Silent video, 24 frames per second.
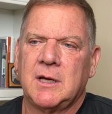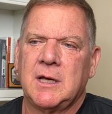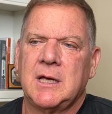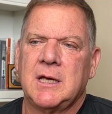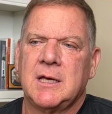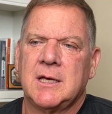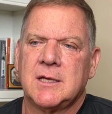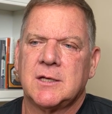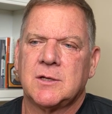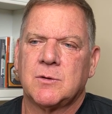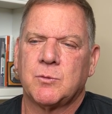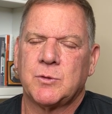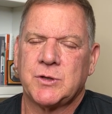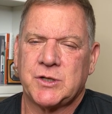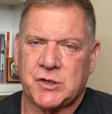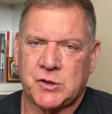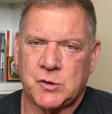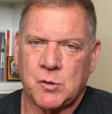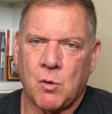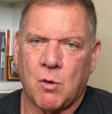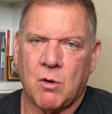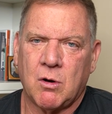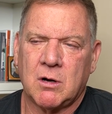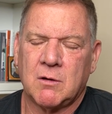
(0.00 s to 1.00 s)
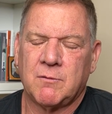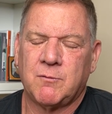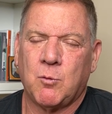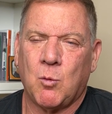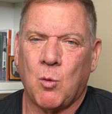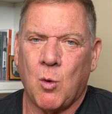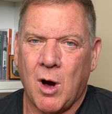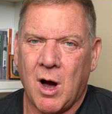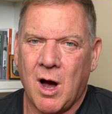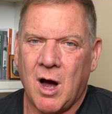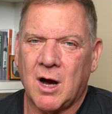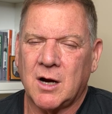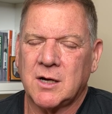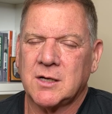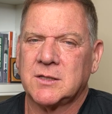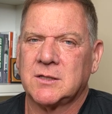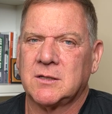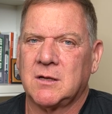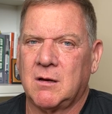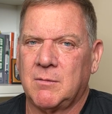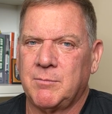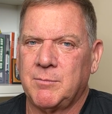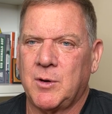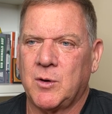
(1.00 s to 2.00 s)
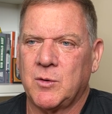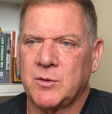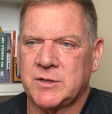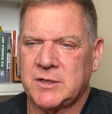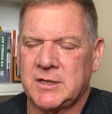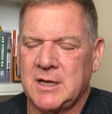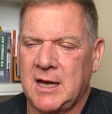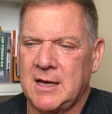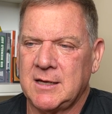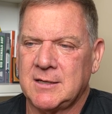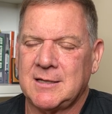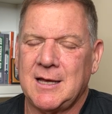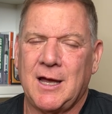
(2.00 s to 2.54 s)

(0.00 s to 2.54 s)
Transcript: is restorative walks on both days.